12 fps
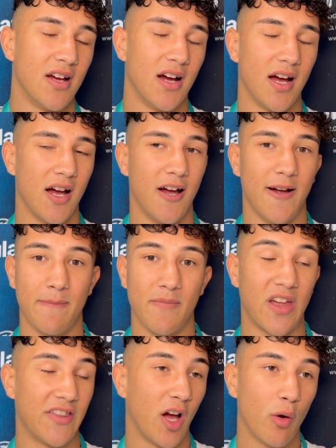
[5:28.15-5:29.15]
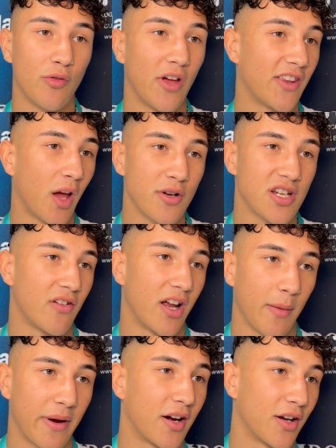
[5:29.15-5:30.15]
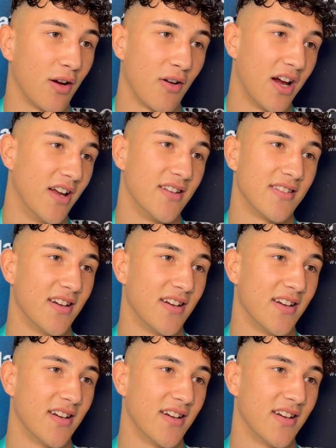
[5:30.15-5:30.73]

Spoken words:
They know each other like the back of their hand.